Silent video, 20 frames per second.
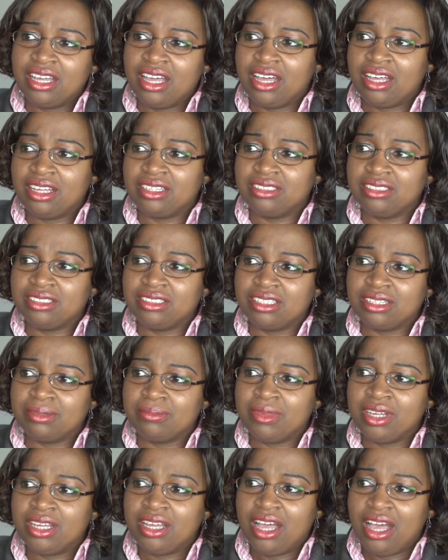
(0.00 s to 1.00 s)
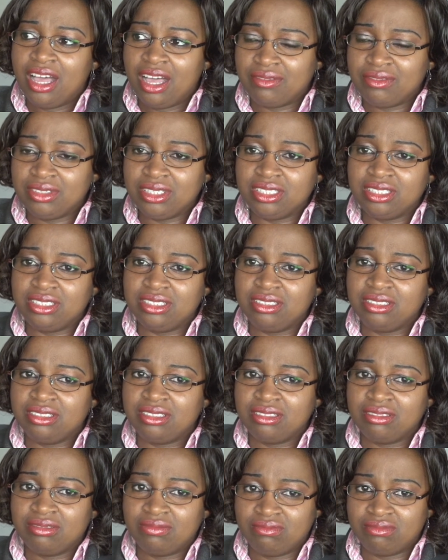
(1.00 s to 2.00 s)
and
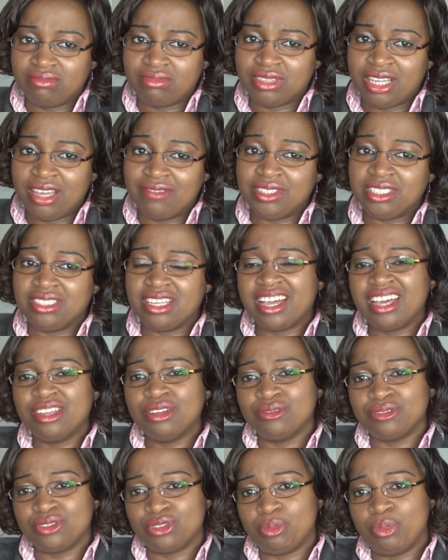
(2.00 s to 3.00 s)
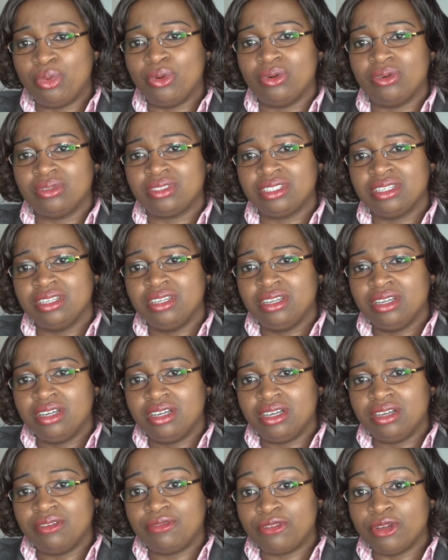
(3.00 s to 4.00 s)
having that kind of support
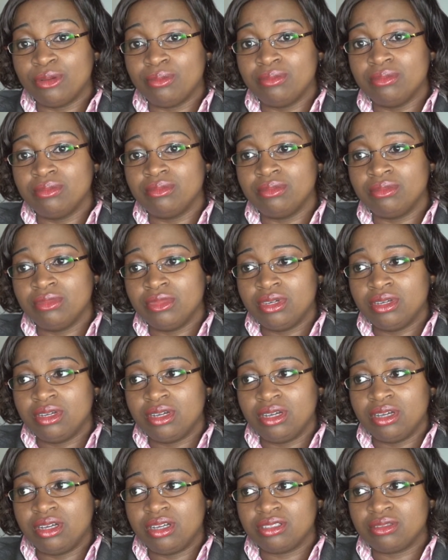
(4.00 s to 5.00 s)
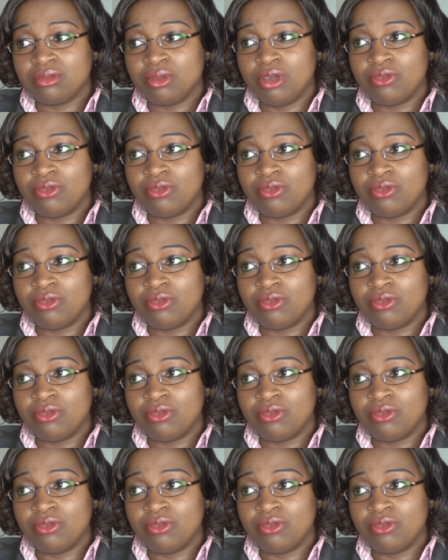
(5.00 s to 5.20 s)
from a